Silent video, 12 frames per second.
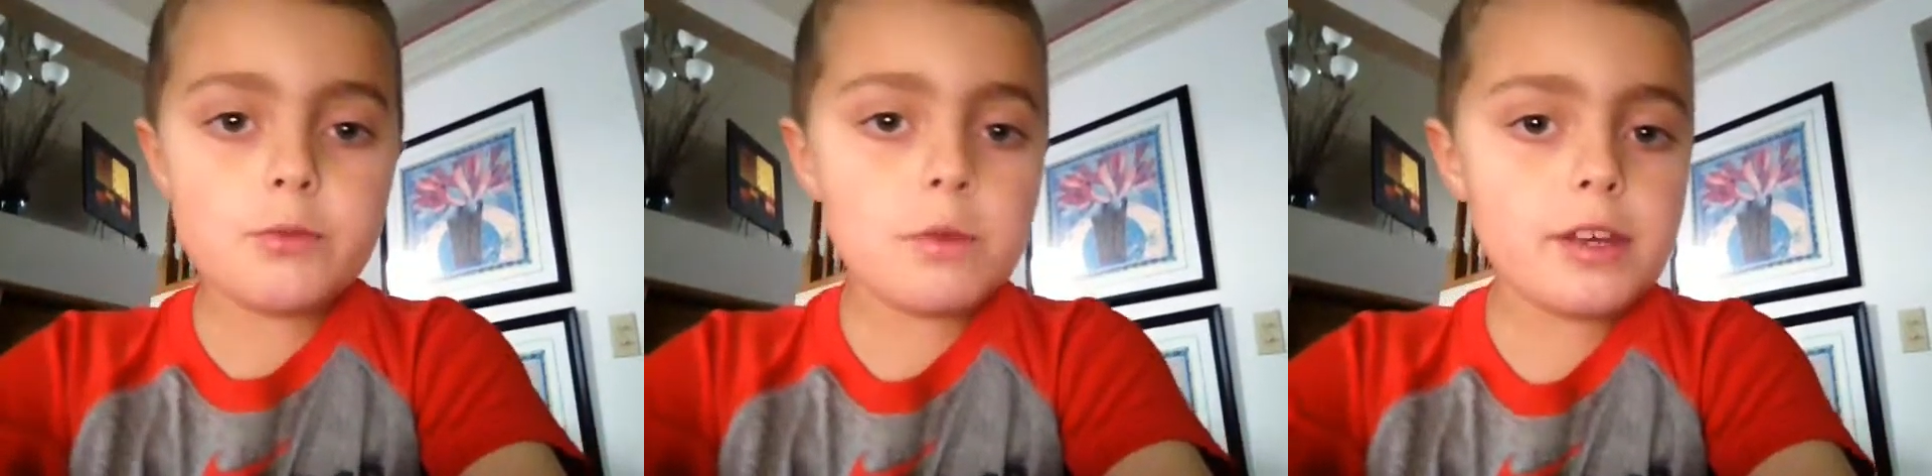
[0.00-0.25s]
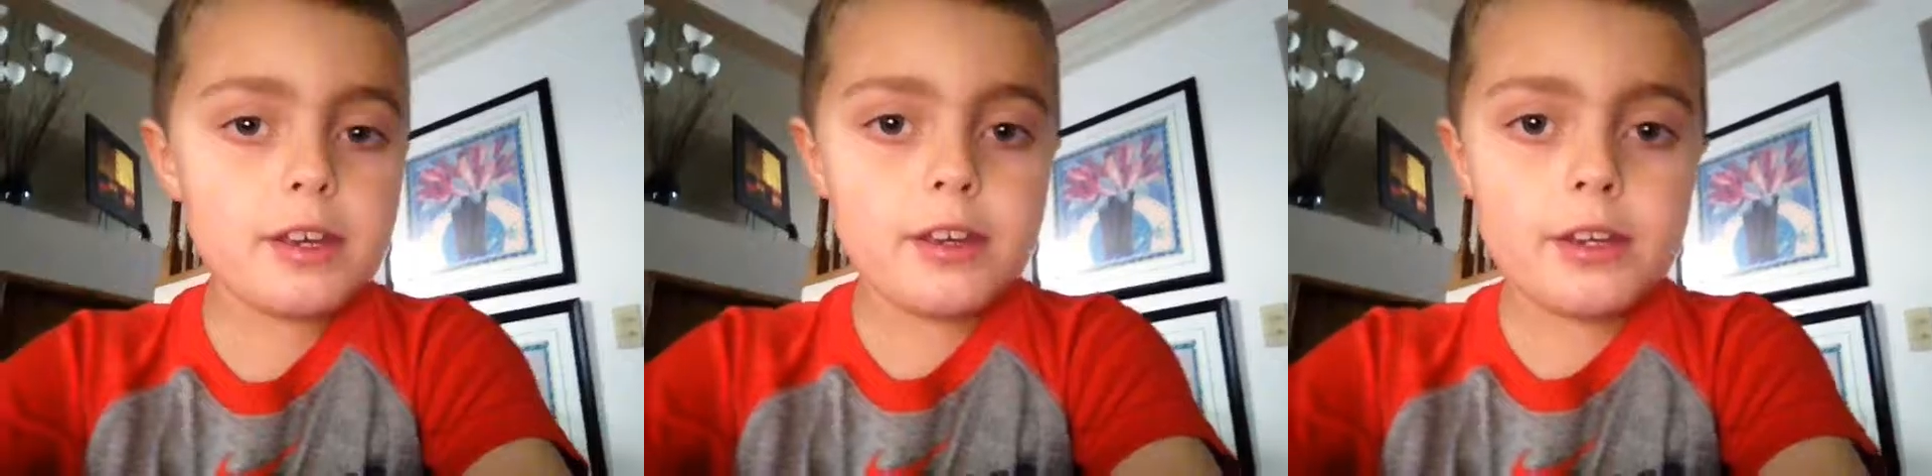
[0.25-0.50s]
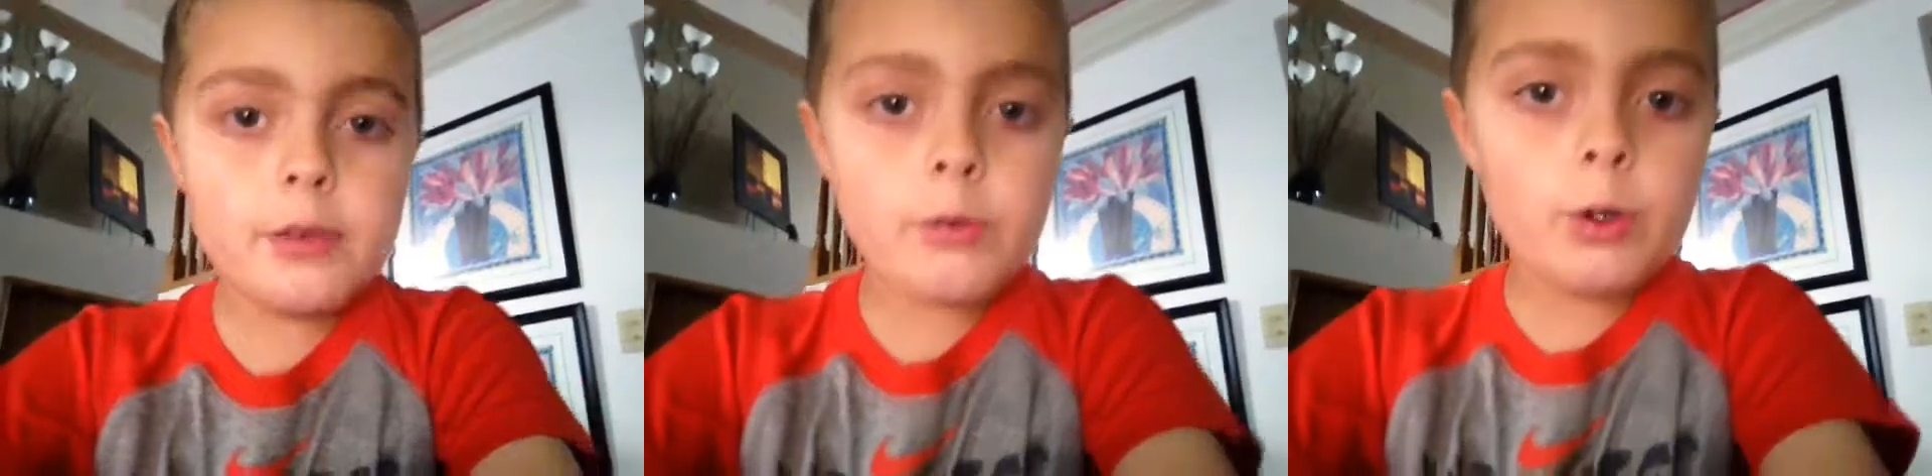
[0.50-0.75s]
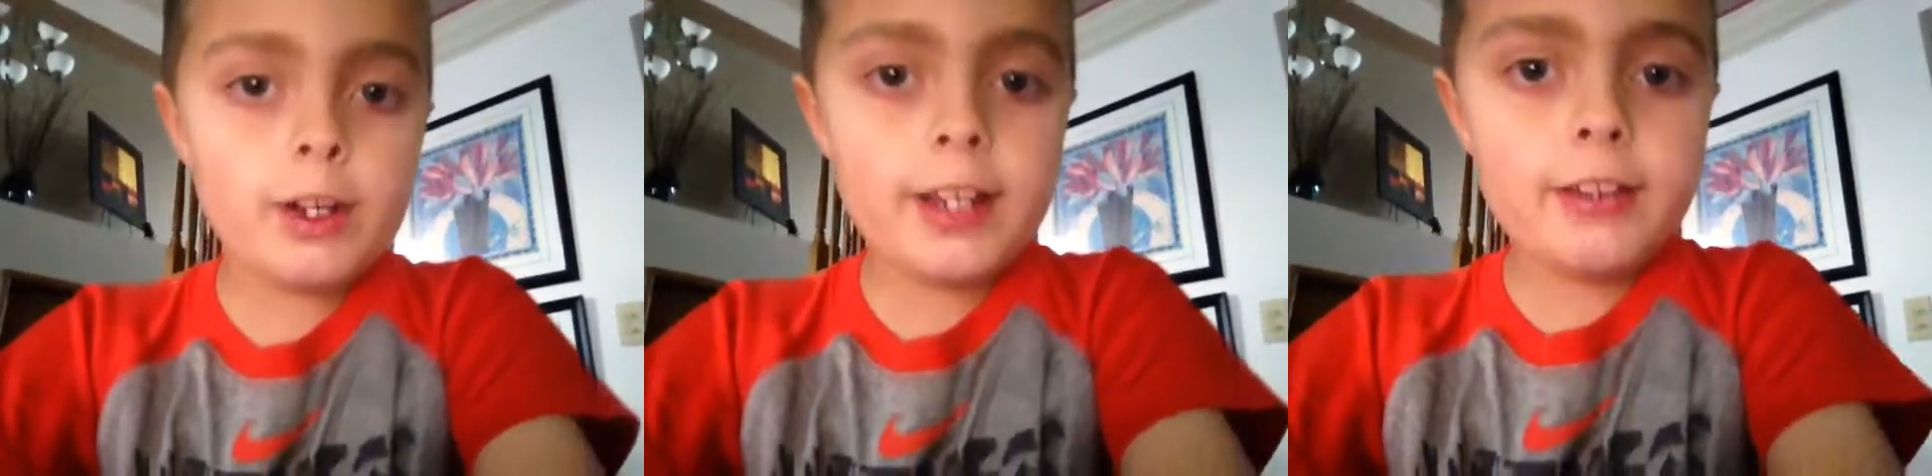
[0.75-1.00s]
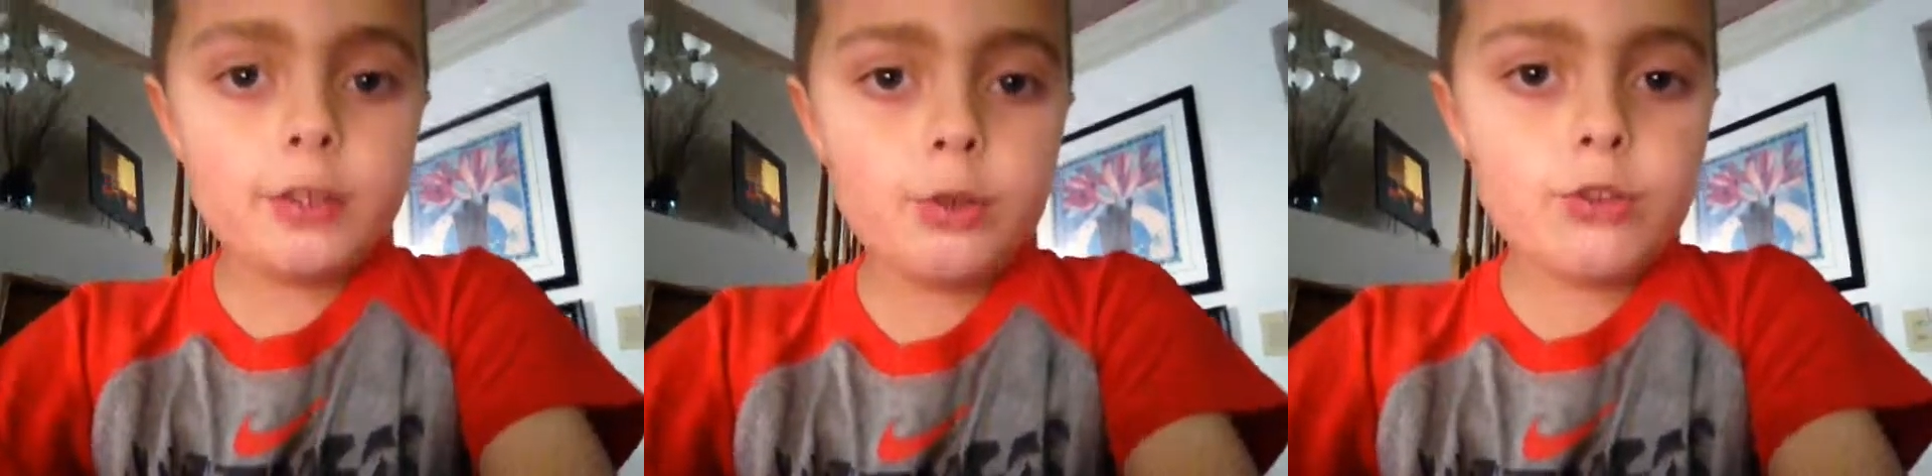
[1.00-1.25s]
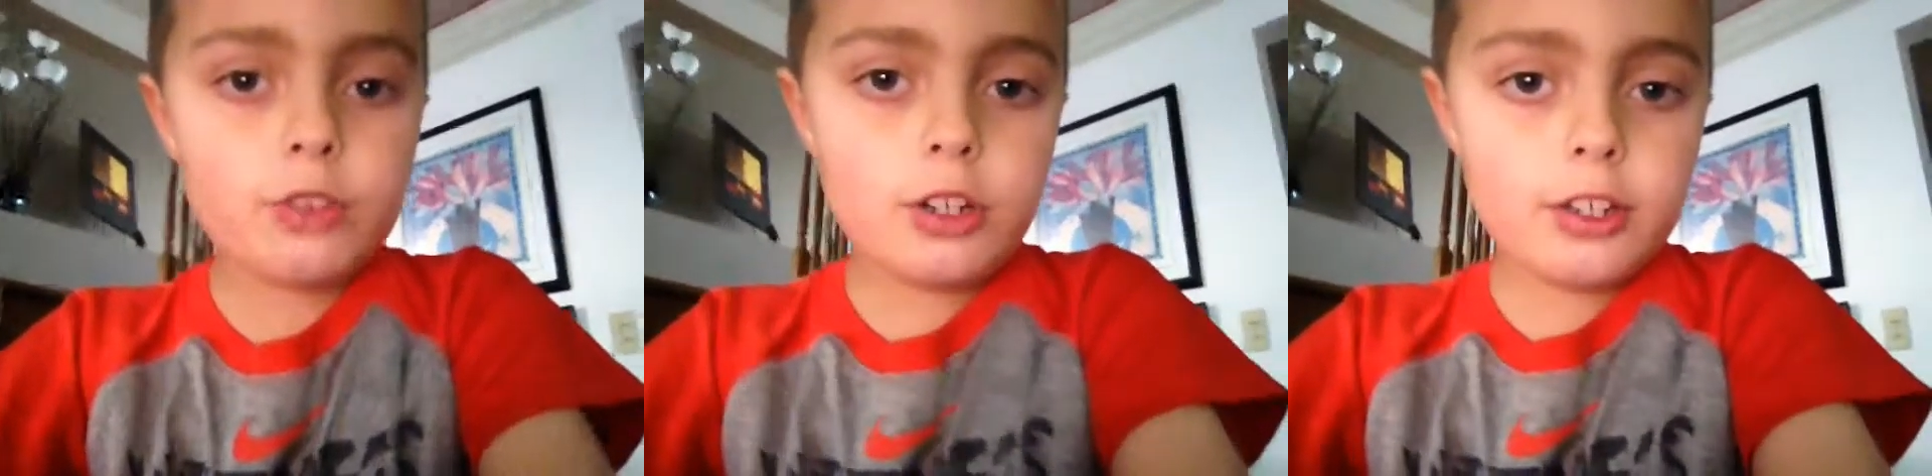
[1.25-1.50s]
We wanted to
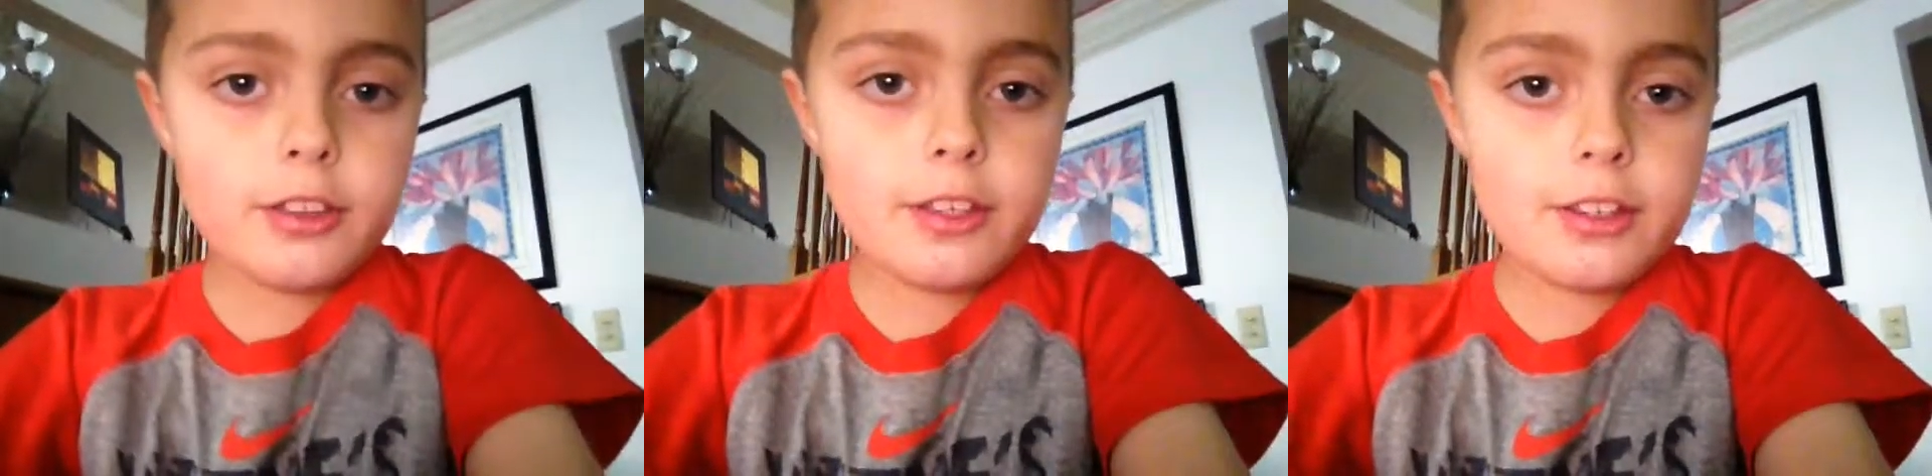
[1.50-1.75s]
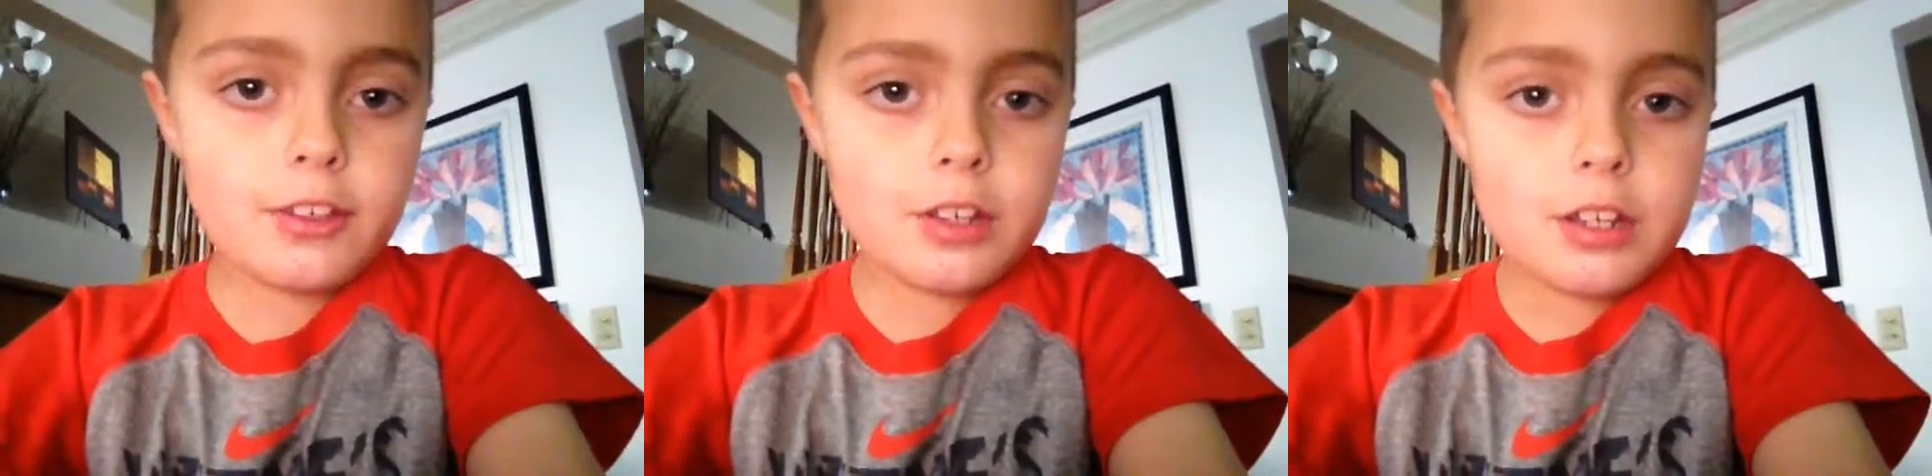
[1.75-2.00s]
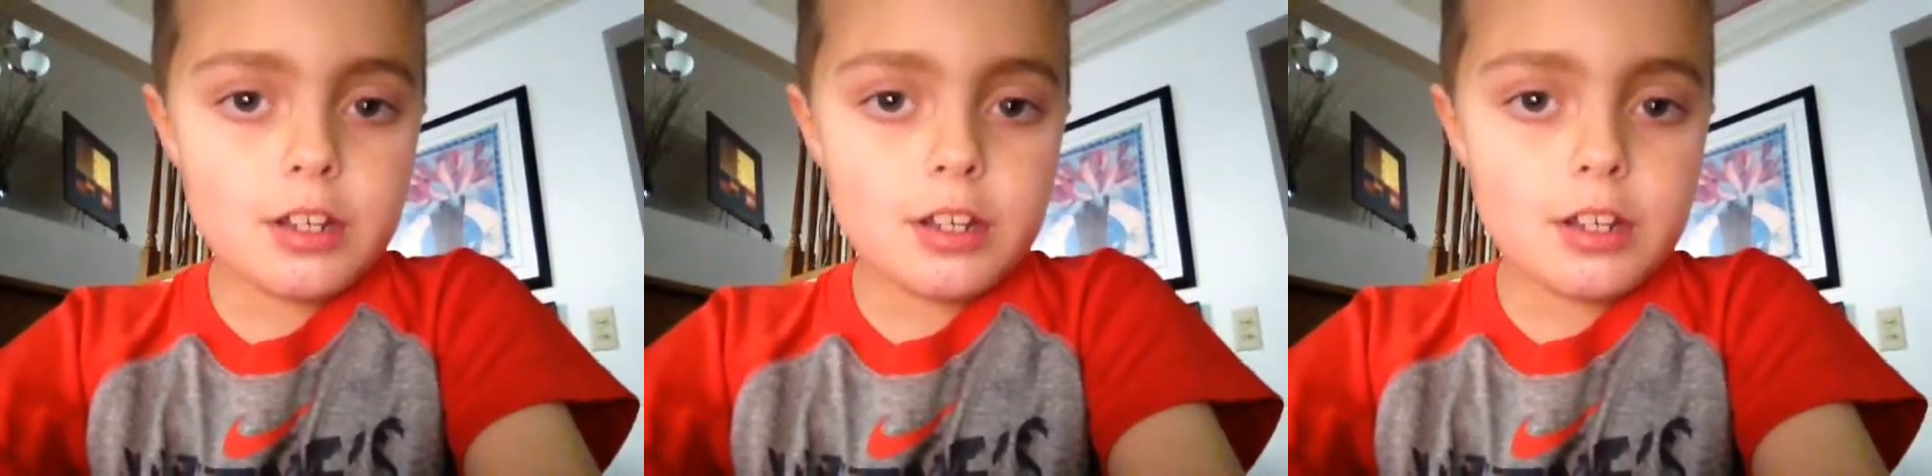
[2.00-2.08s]
start this